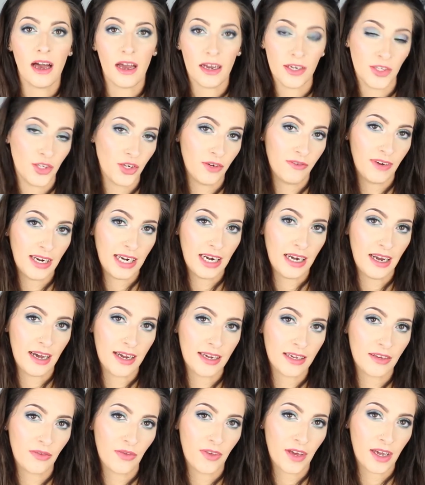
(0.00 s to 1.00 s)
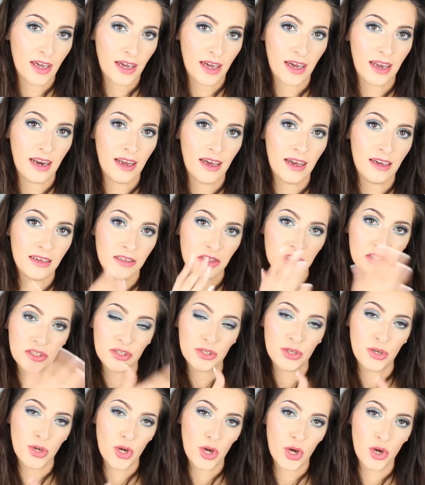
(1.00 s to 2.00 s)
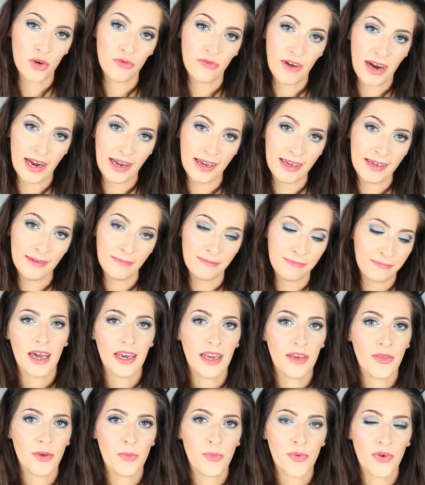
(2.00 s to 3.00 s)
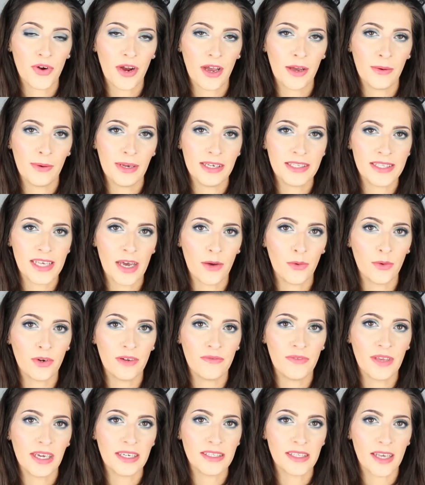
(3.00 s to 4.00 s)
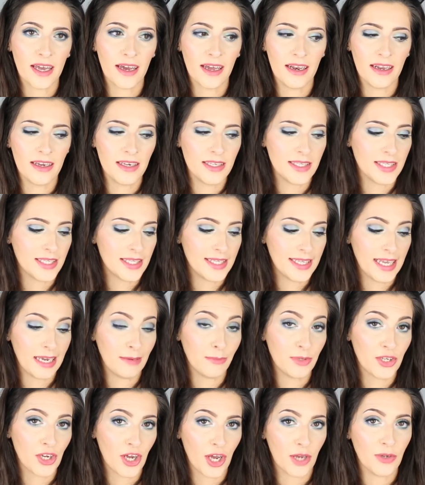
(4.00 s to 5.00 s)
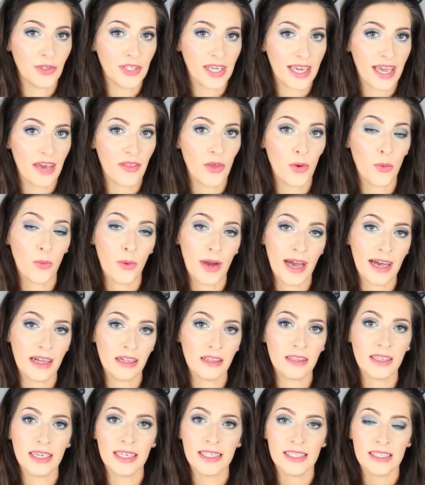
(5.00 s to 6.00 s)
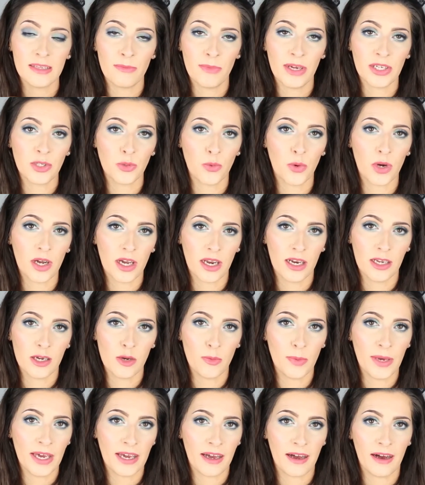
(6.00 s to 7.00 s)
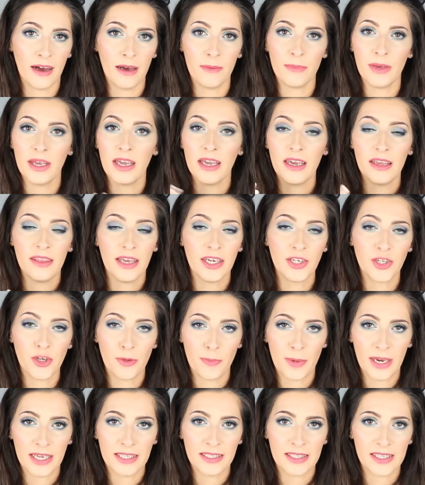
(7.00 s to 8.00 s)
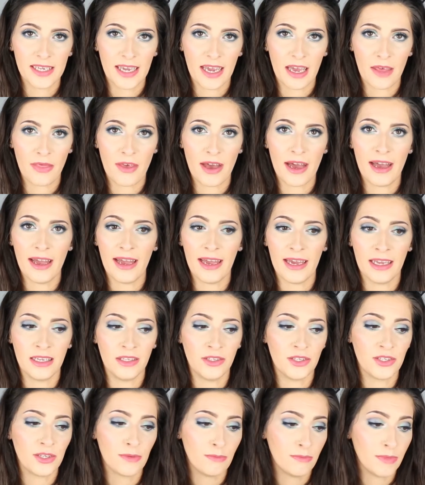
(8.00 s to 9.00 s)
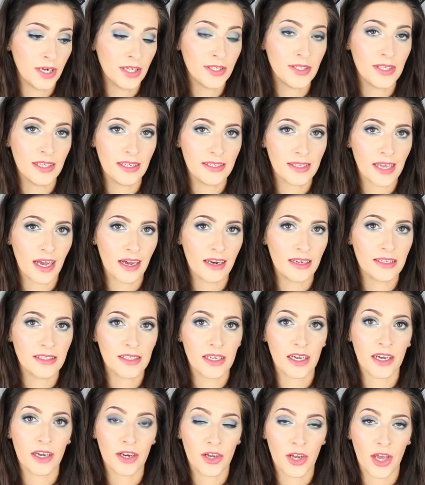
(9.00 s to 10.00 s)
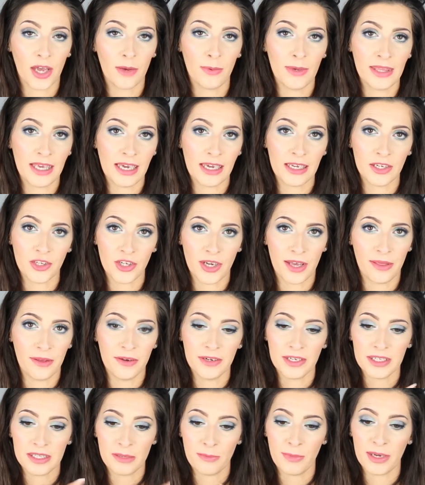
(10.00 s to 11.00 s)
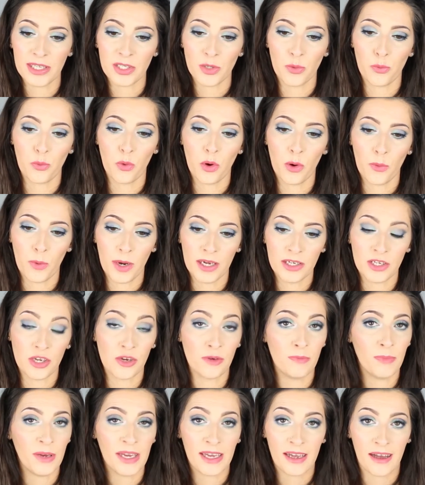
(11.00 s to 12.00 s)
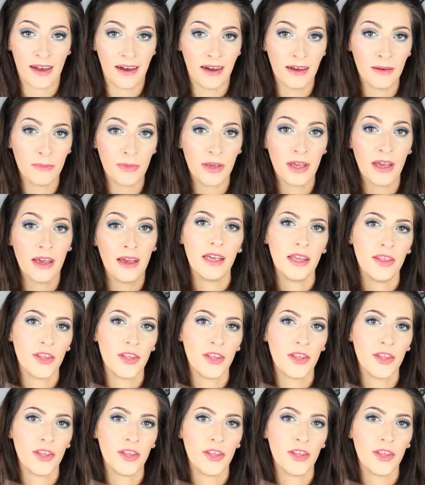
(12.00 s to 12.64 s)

I do really like the colour array. Another pro is that all of these colours seem to go together well. It doesn't matter what colour you pick up. They do blend together, and most of these colours are going to go with each other. It doesn't matter what one you pick up.